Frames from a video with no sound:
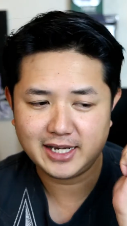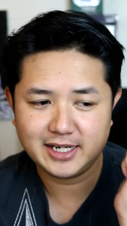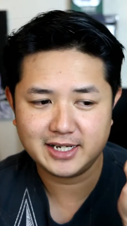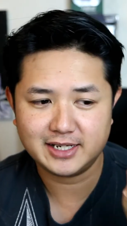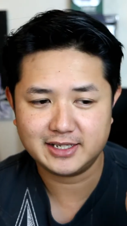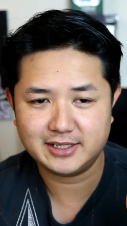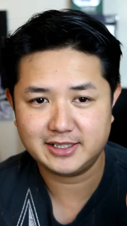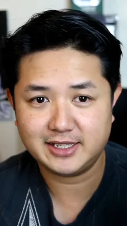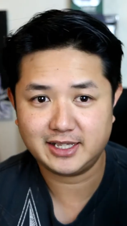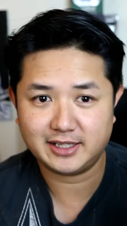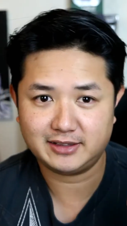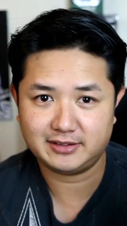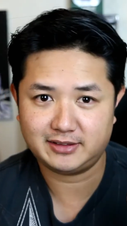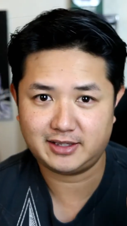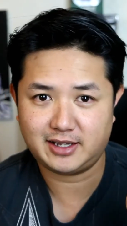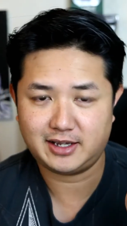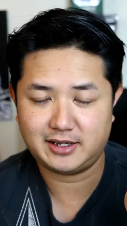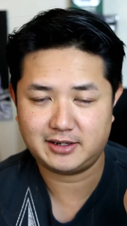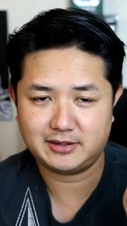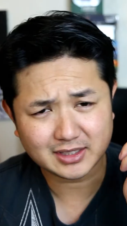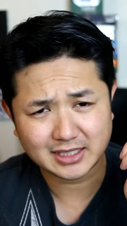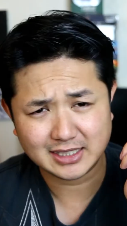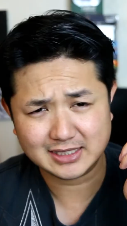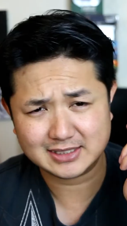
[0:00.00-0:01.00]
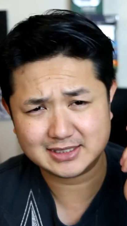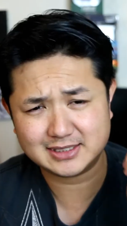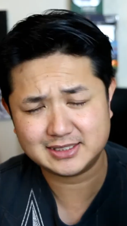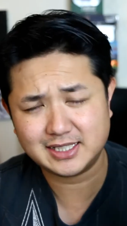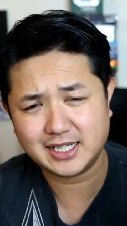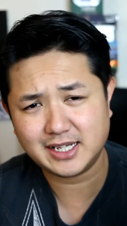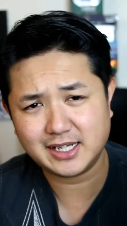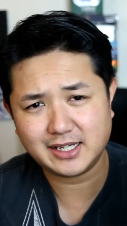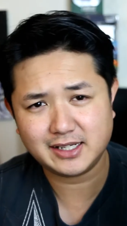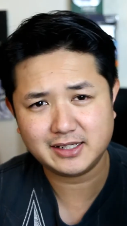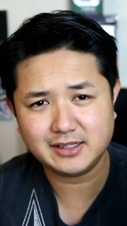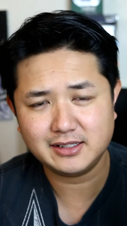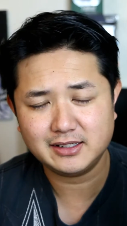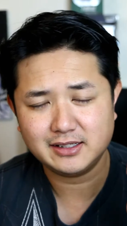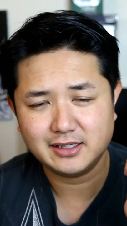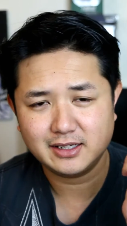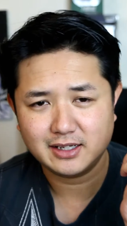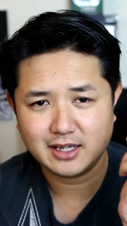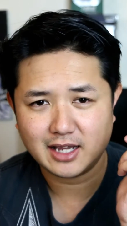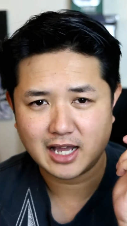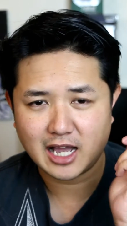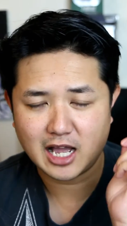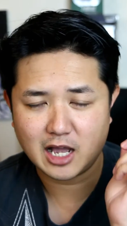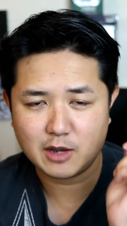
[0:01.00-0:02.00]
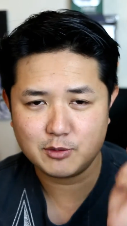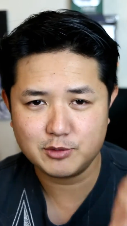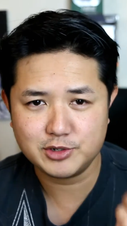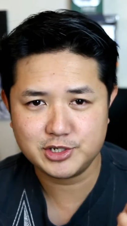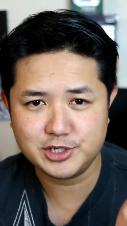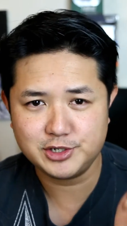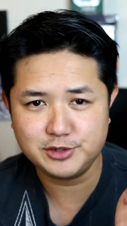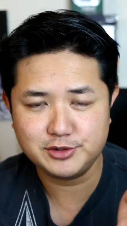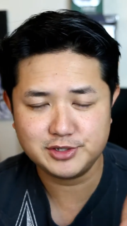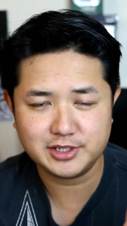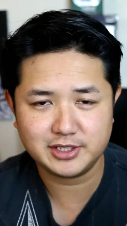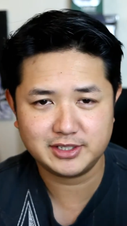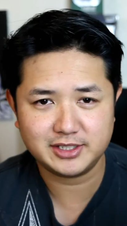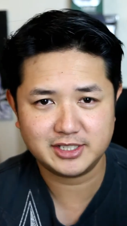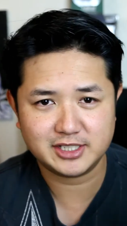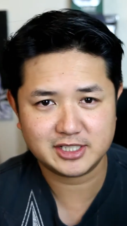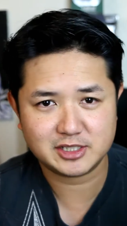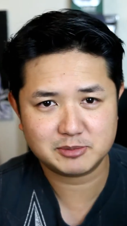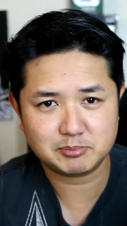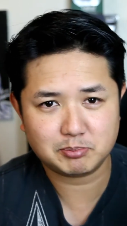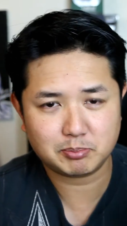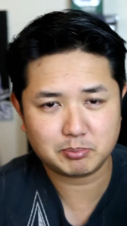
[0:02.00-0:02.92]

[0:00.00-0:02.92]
didn't get that. Instead, I was using this